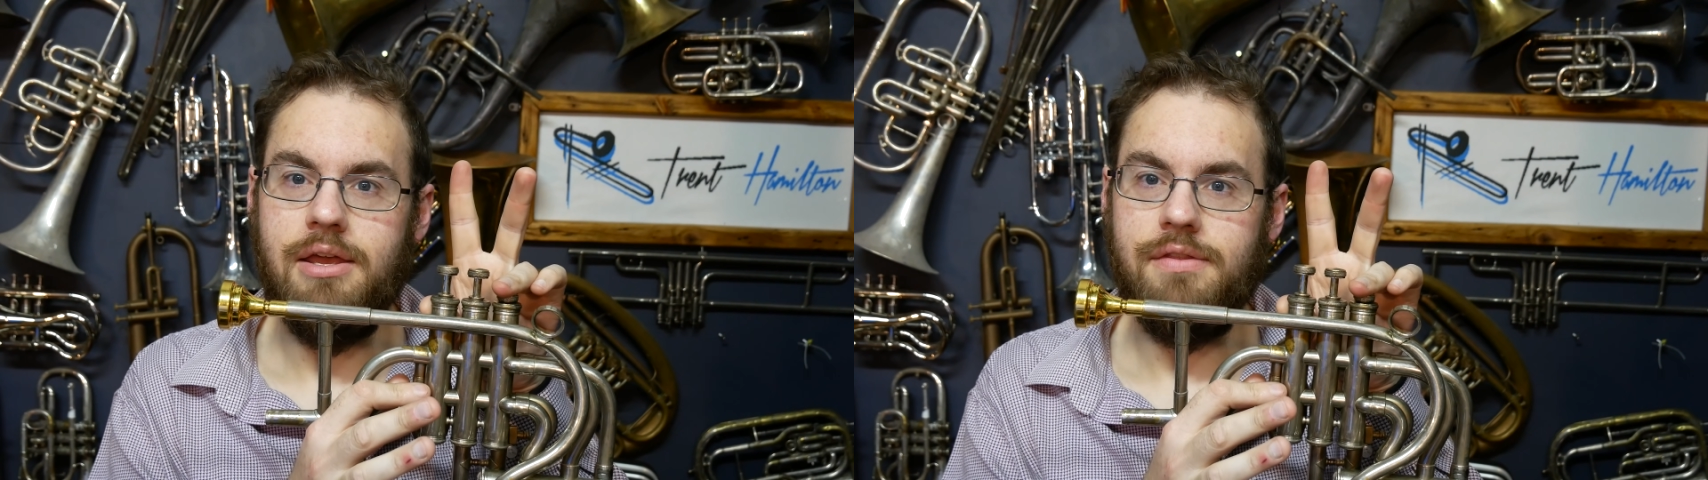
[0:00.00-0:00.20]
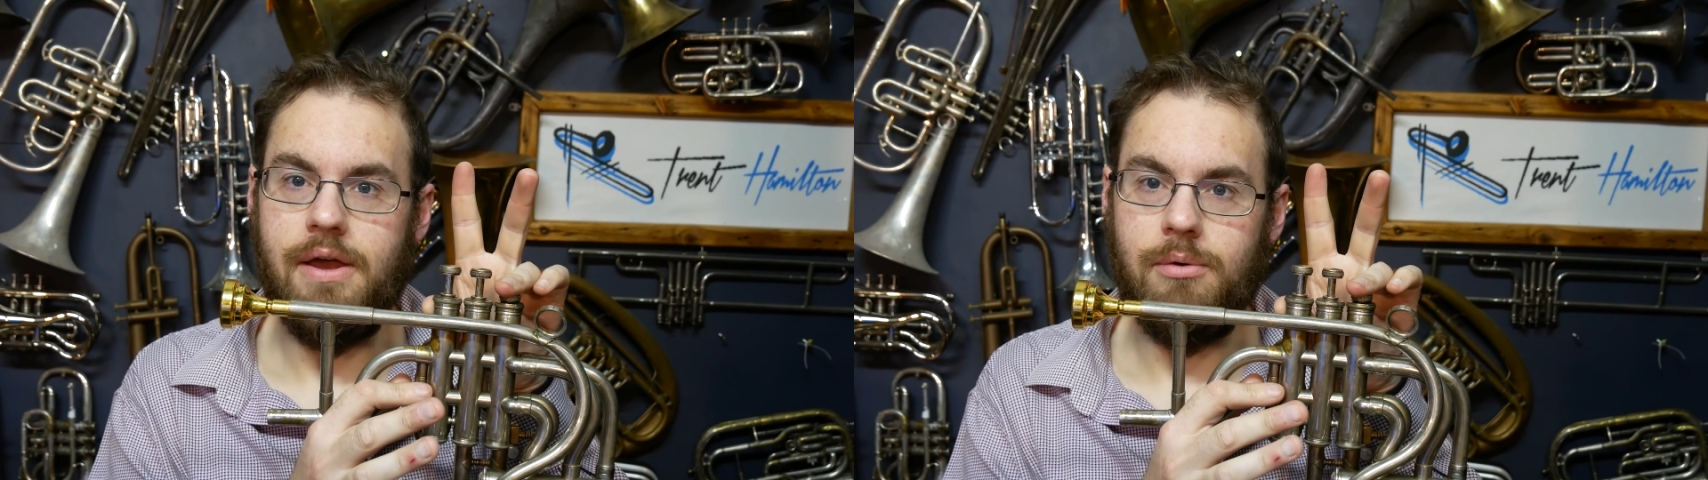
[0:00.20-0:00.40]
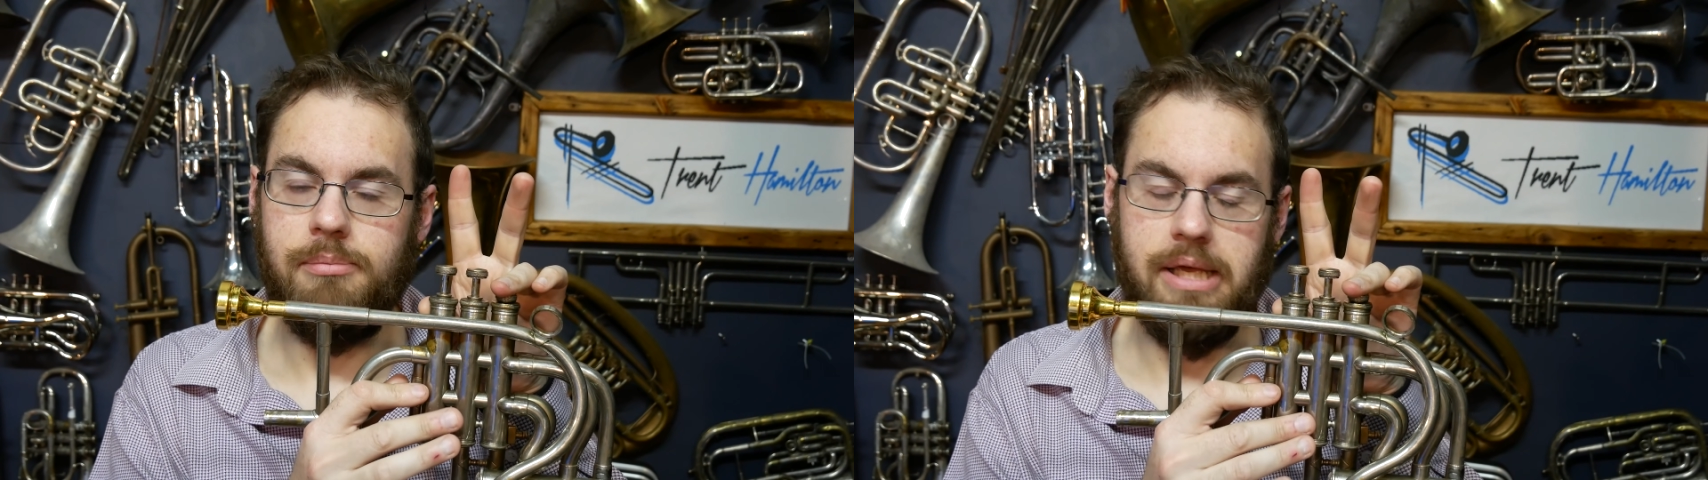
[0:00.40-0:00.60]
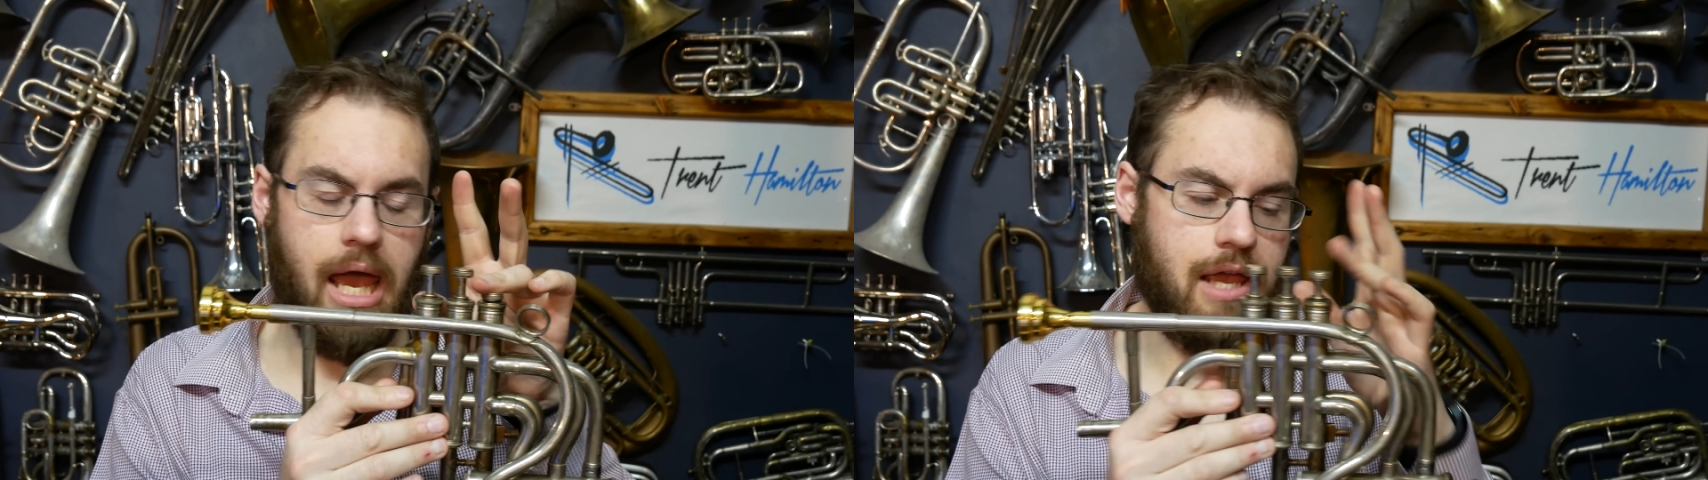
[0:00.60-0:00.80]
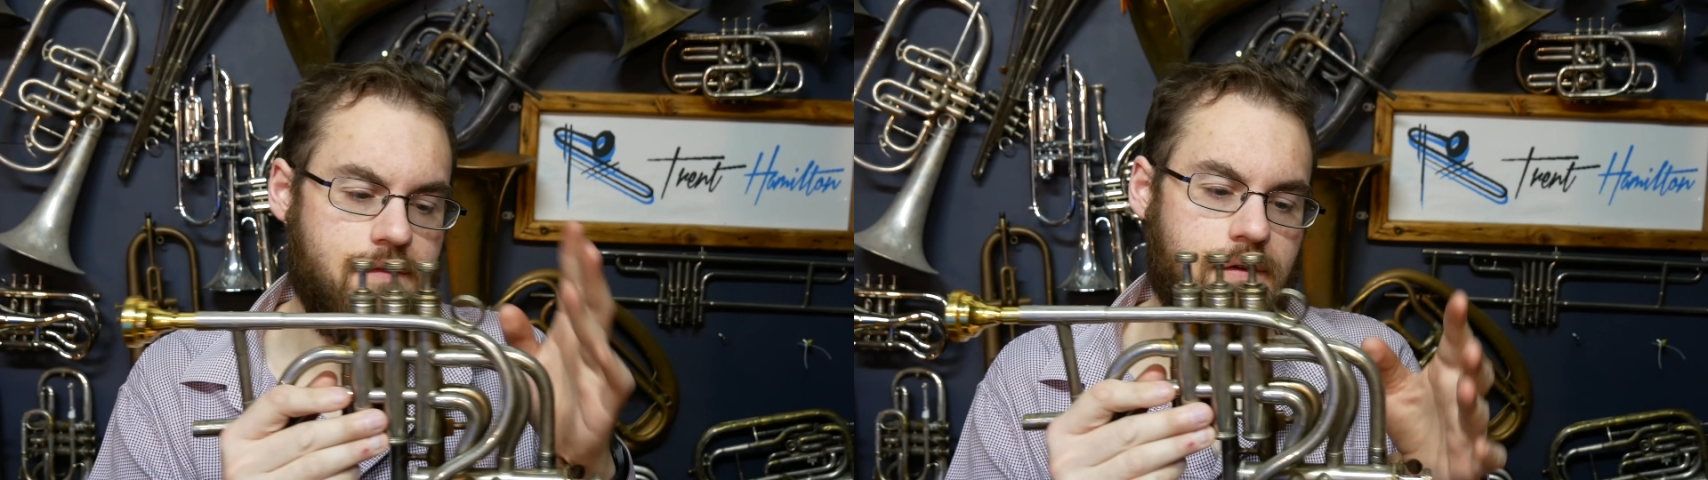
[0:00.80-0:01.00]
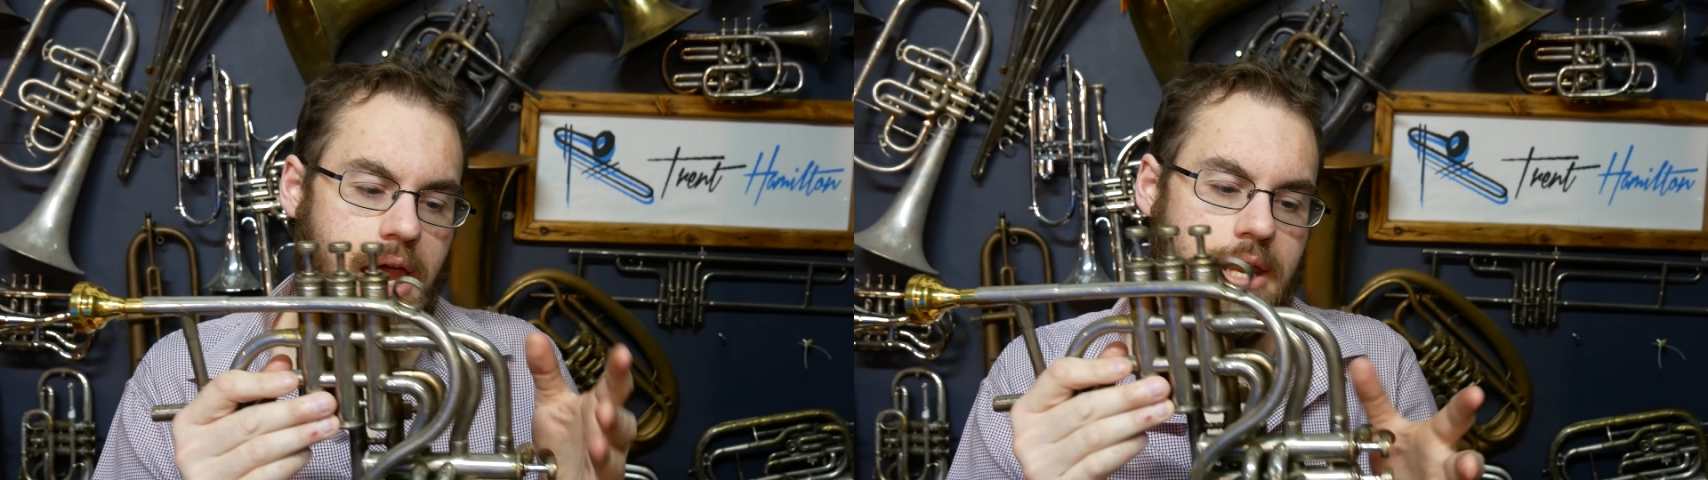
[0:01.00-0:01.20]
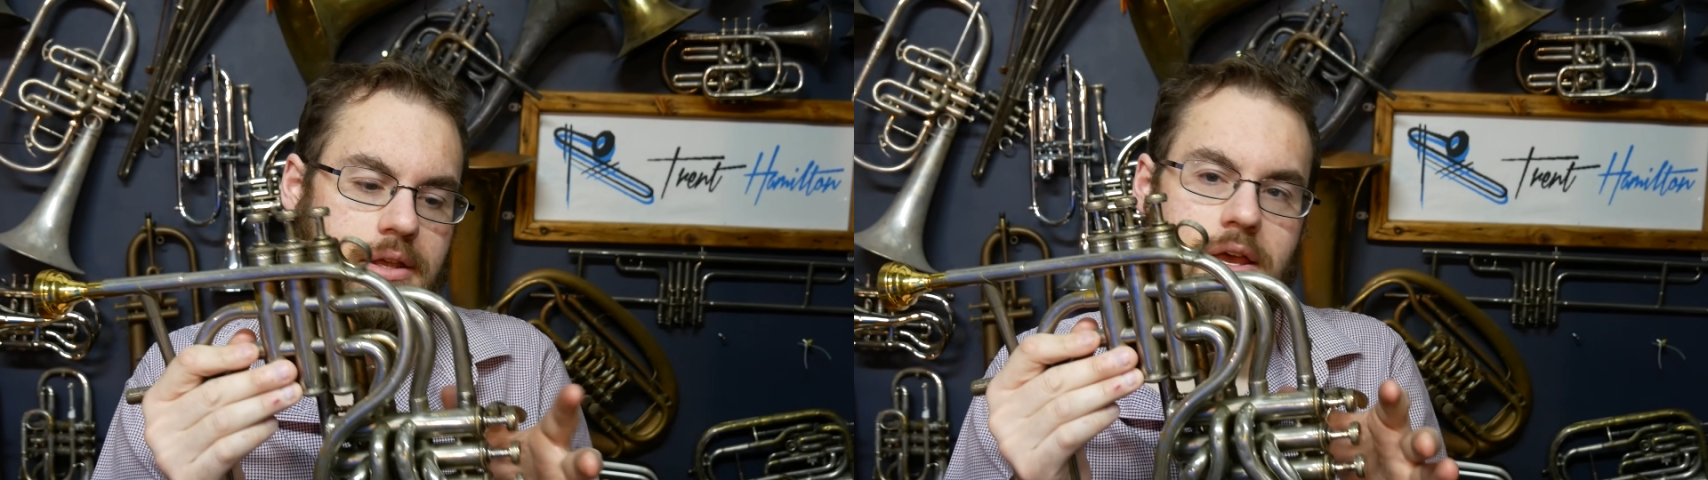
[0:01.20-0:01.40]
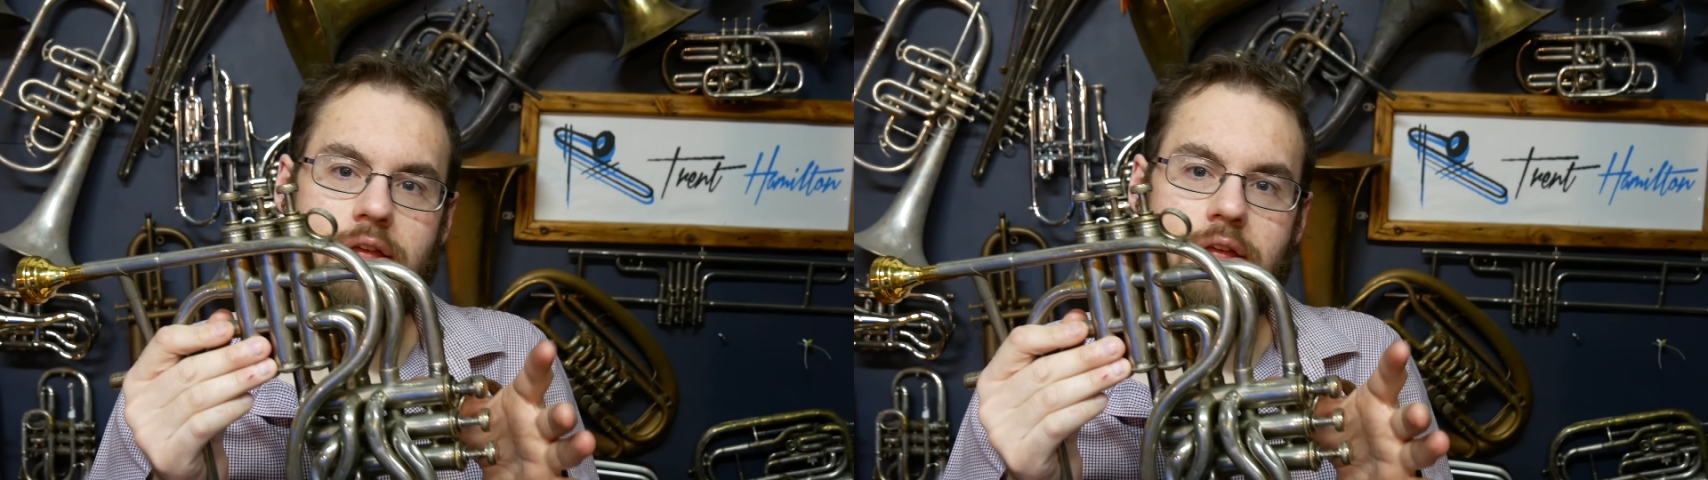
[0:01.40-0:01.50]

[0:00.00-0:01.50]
that would be A flat,